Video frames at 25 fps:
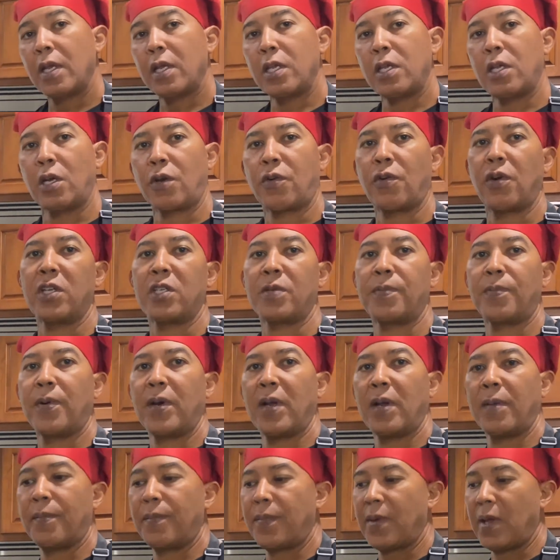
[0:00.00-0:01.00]
Your crushed
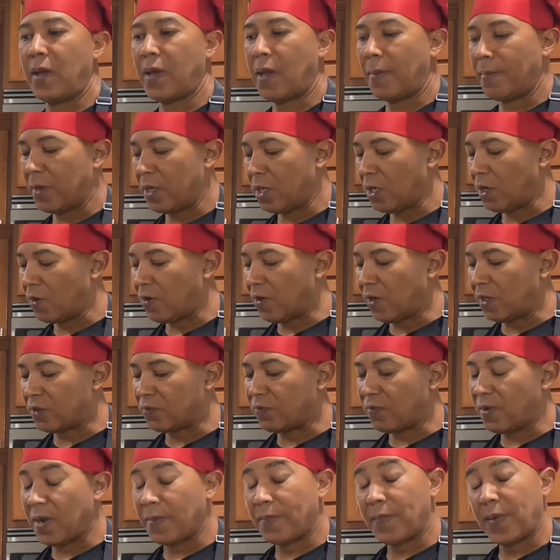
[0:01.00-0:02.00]
your crushed
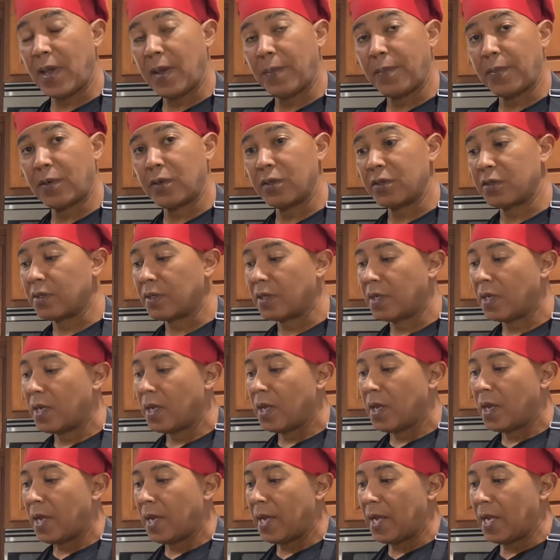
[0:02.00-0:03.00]
red peppers,
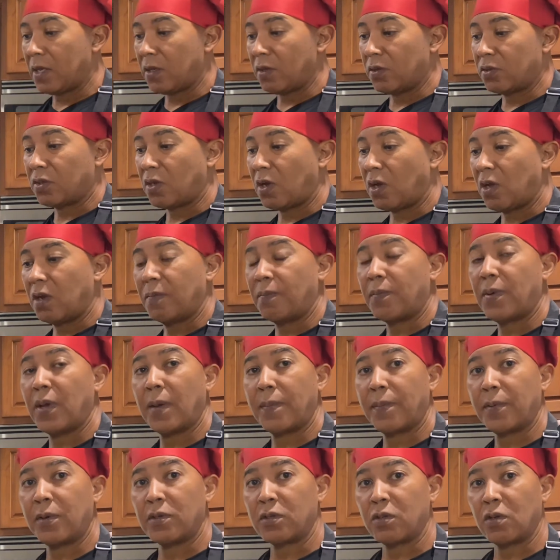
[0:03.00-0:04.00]
and your salt and
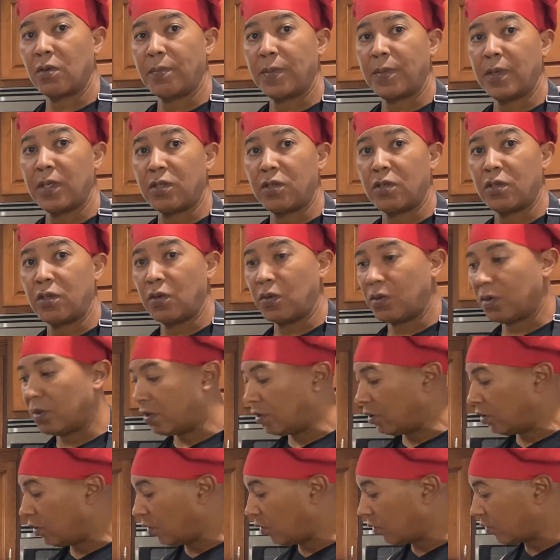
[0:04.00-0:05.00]
pepper is going to be to
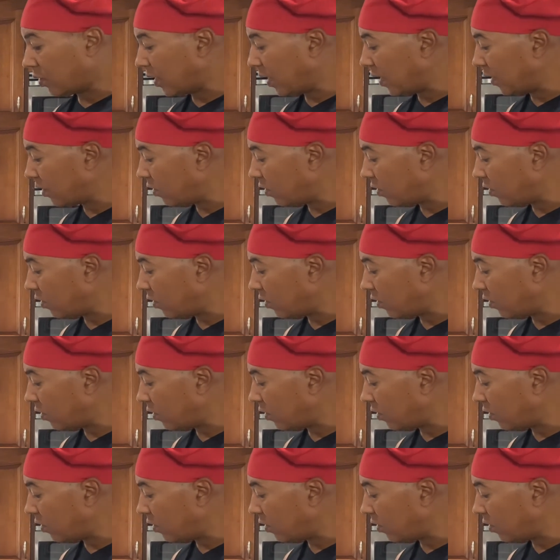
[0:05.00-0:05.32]
your taste